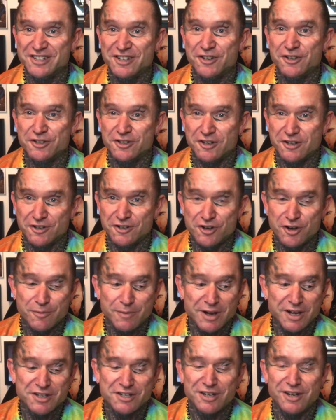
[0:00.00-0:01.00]
Could yeah. could you
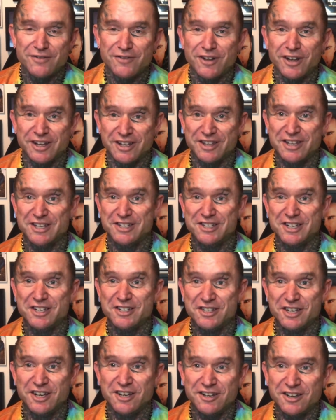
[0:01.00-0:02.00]
imagine if like this
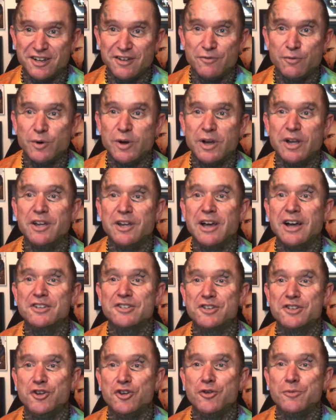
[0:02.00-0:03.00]
is it? If we us
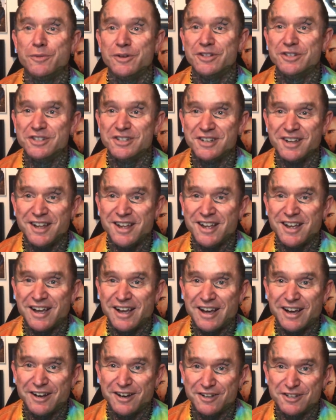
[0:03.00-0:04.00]
humans
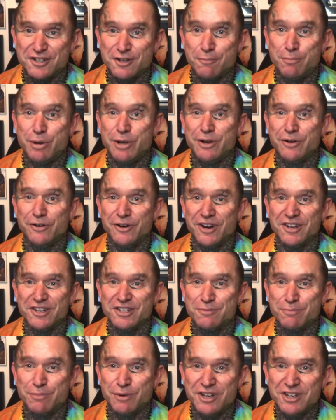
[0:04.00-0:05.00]
are the superior
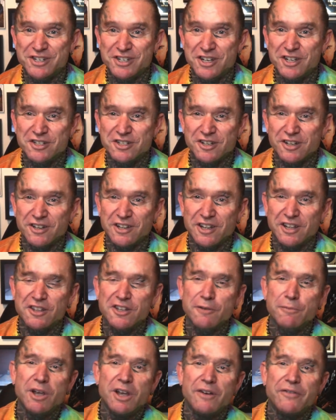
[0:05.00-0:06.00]
species, yeah. and to
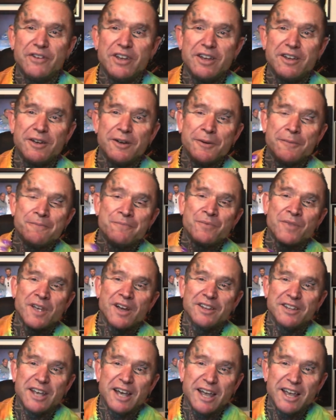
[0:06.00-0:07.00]
me, I think
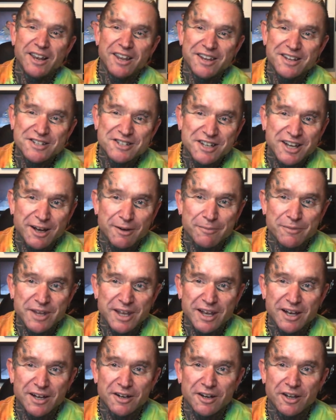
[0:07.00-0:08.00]
the aliens come
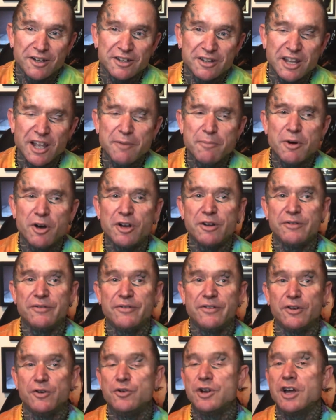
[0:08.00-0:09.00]
down like they might have
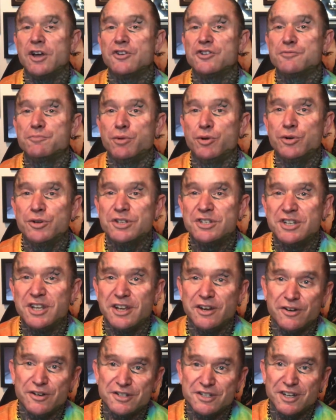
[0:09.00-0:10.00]
who knows put us
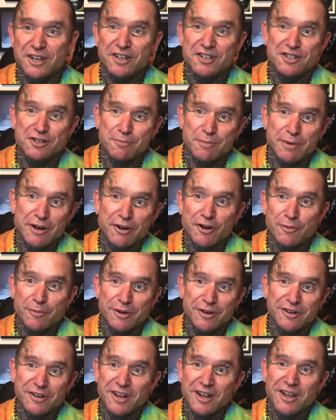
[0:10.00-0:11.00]
here as an
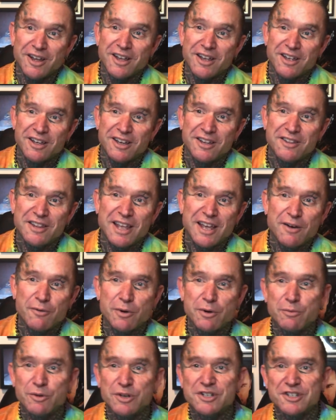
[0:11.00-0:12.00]
experiment, and now
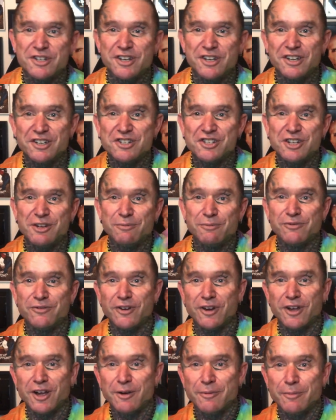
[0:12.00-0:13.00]
when we see a ship
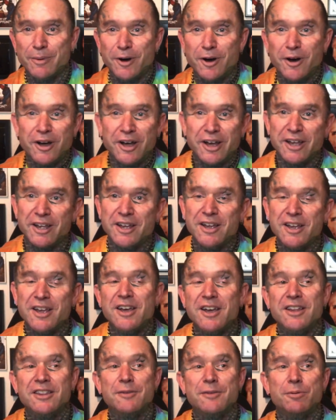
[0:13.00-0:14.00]
fly by
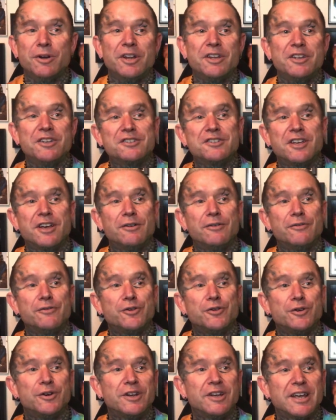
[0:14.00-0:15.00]
they're probably just going
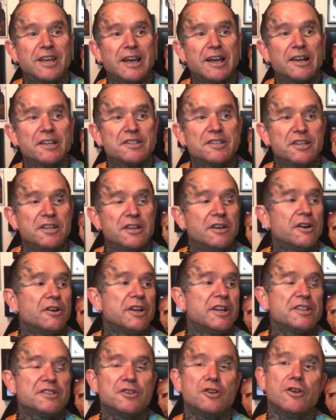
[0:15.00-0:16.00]
through the galaxy. Oh,
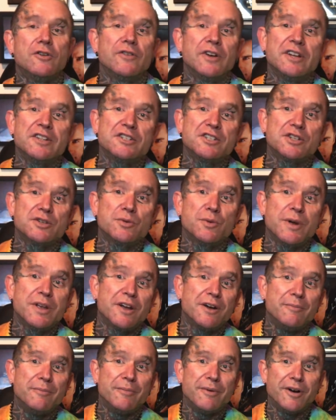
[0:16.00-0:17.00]
that's Earth. Let's swing
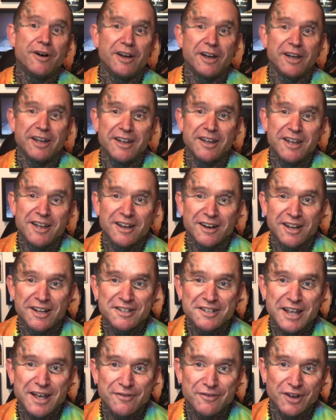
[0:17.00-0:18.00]
on by.
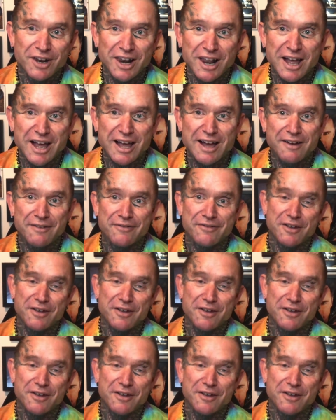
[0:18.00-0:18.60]
Let's have a laugh.